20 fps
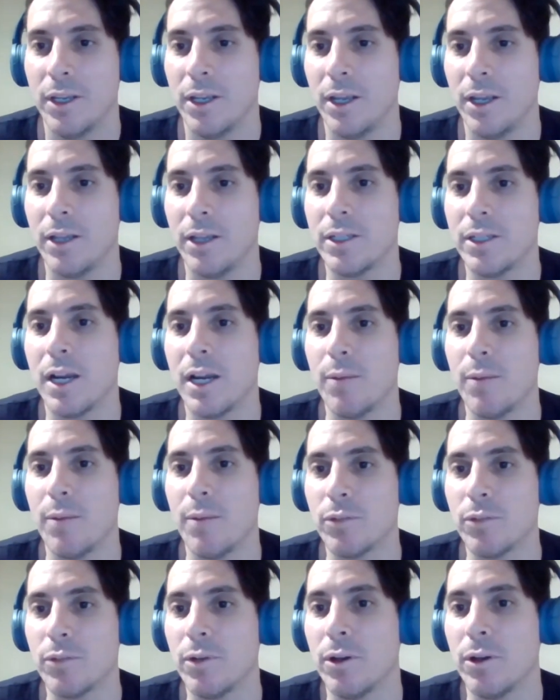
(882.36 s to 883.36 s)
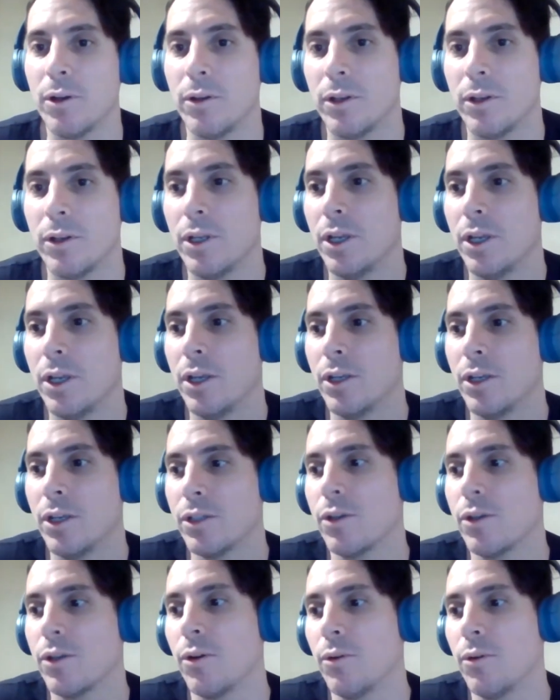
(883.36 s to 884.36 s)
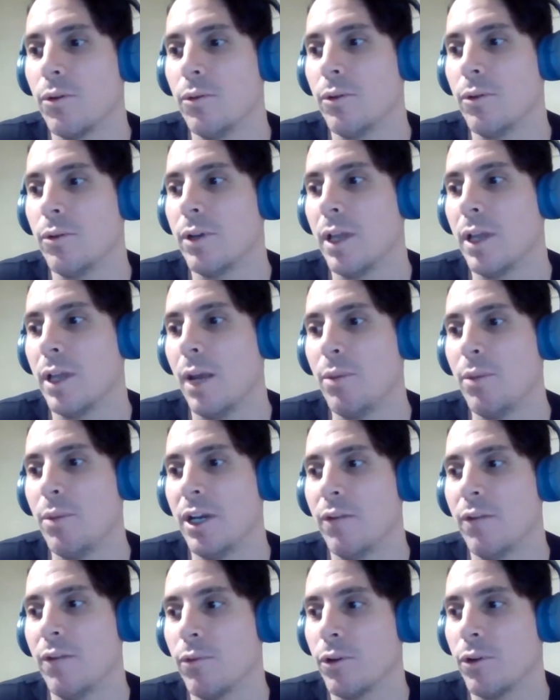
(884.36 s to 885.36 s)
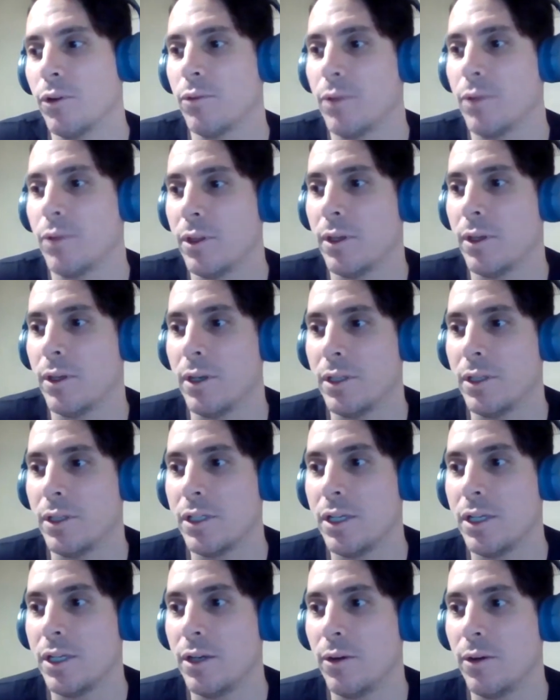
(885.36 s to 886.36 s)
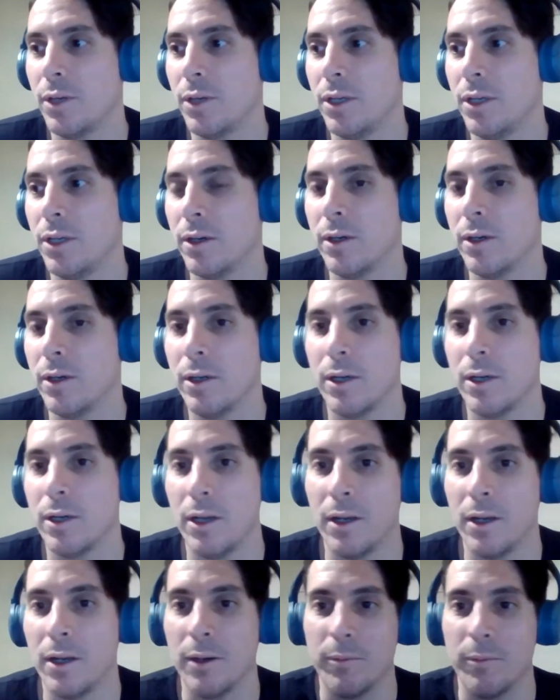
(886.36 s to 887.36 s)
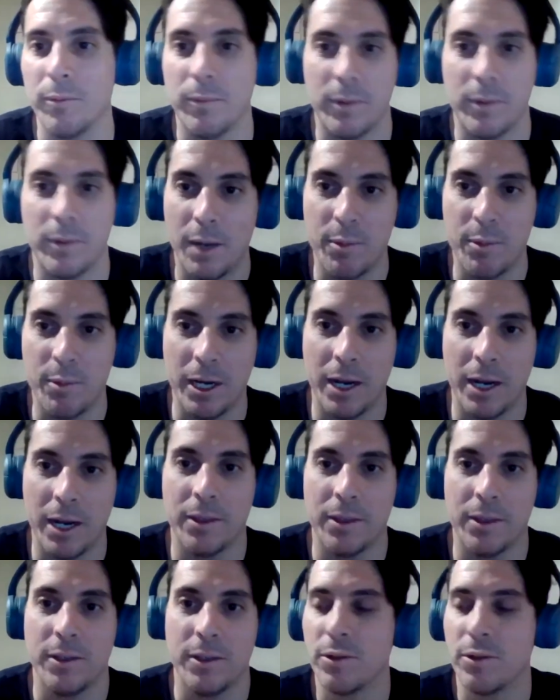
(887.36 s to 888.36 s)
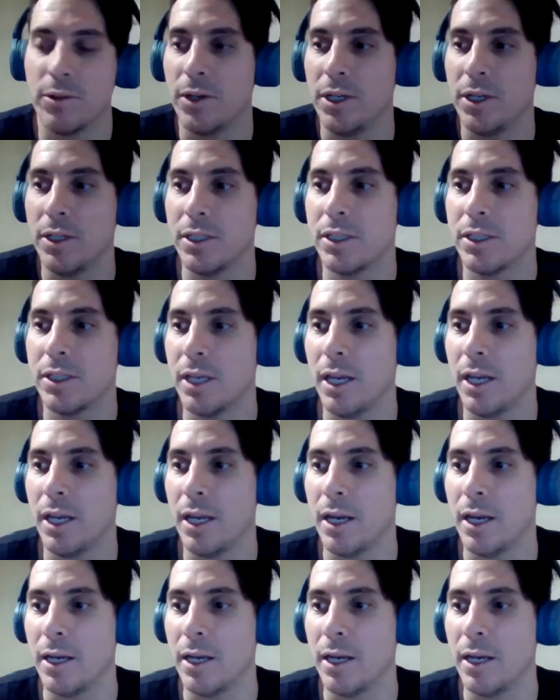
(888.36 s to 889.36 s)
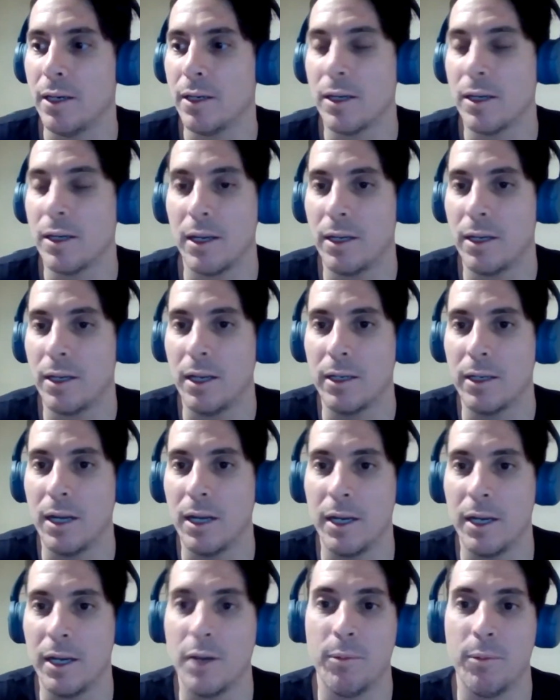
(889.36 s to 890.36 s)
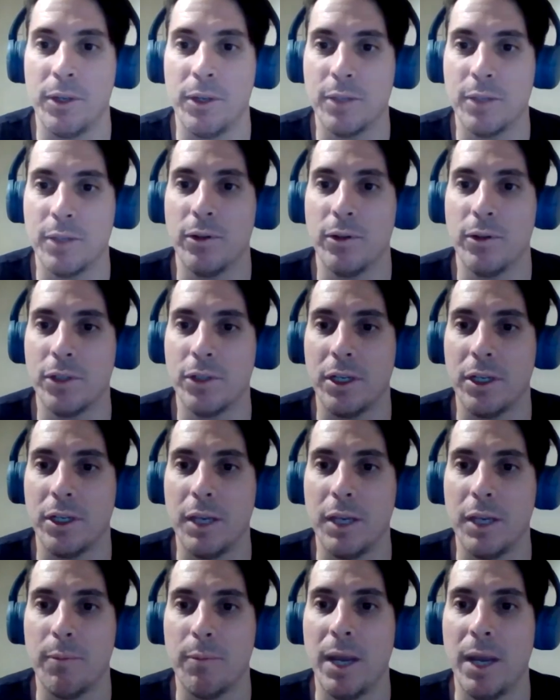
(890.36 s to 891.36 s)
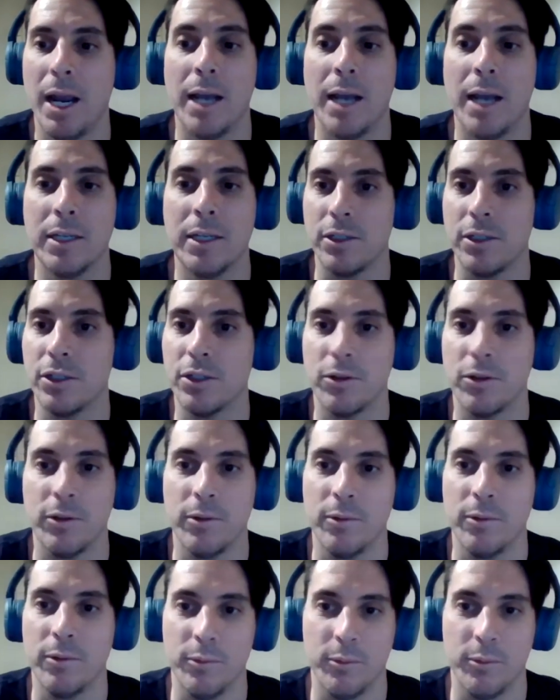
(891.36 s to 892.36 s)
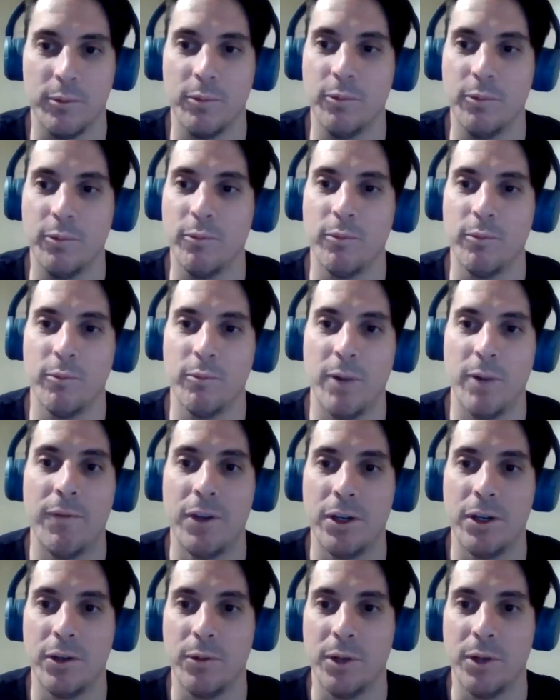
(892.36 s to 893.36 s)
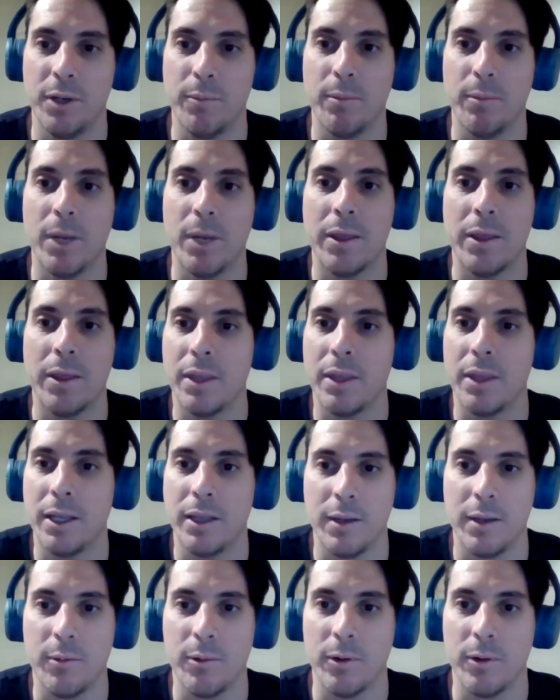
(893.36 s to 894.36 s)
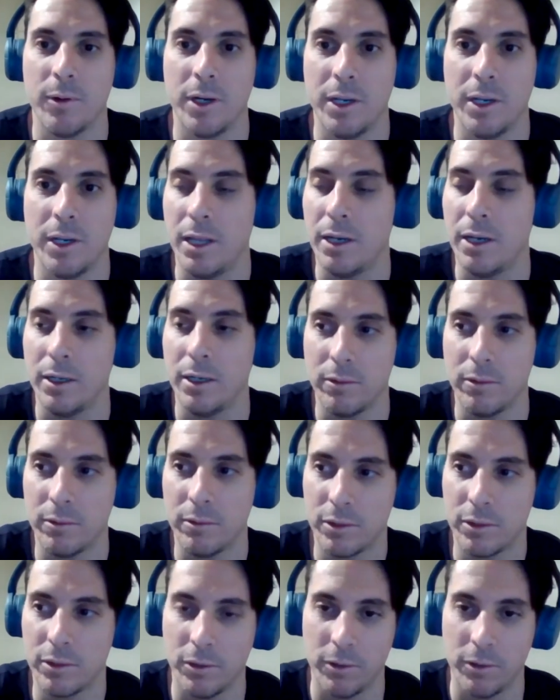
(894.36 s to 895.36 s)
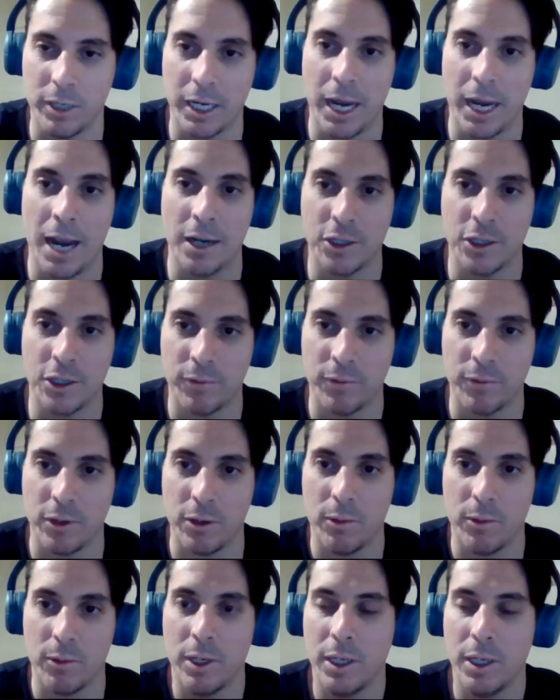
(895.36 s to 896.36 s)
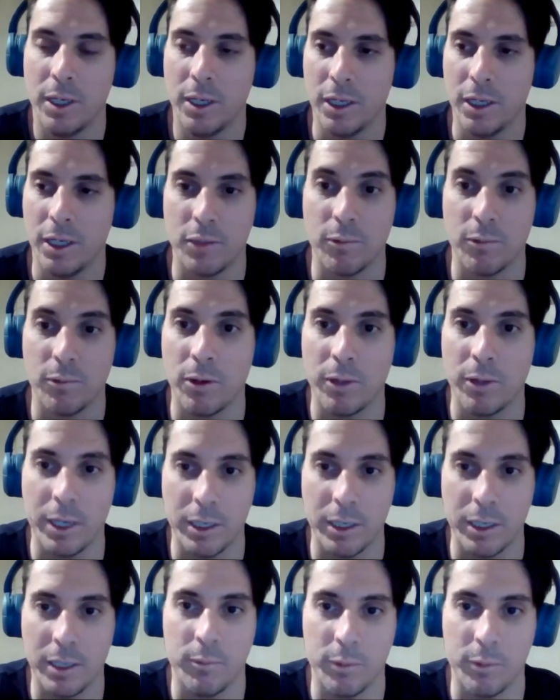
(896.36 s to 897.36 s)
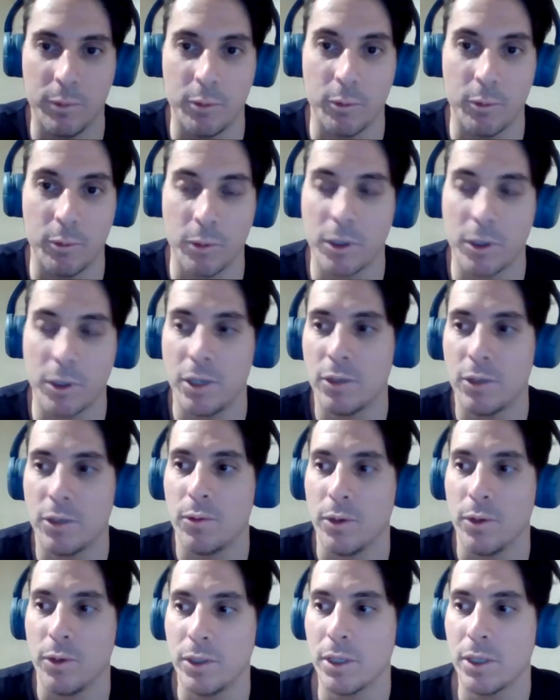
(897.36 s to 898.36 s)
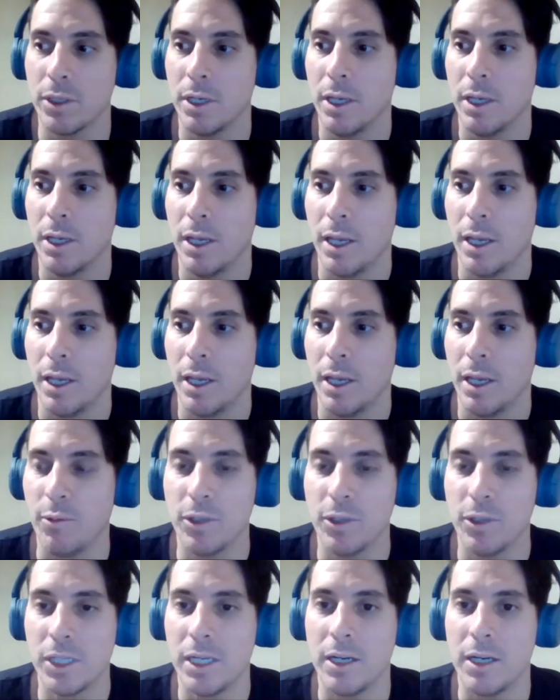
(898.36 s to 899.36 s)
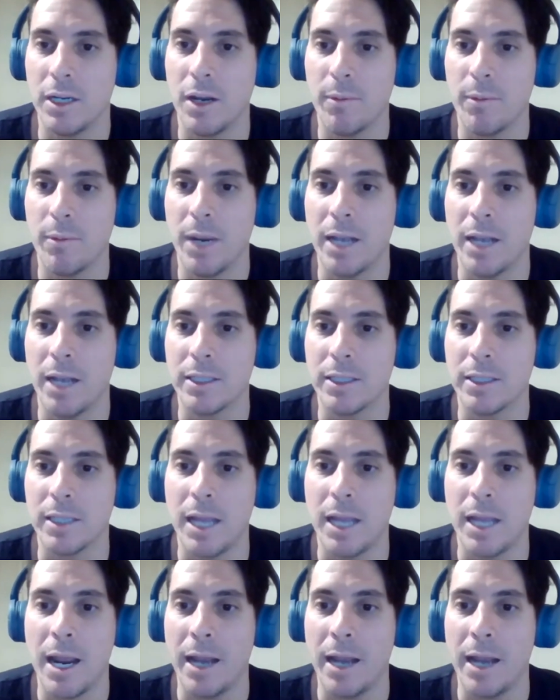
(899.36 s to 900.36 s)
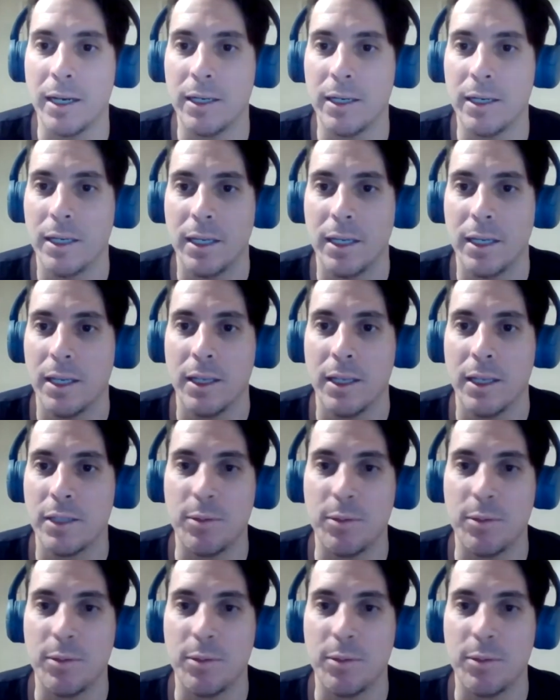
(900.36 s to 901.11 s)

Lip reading: time as well. So, I mean, I've worked with a CEO here. I'm in Athens, Greece, and I help this person get past a certain revenue in a month that they were, and then a certain cash flow as well that we were working towards. And once he got past that, to be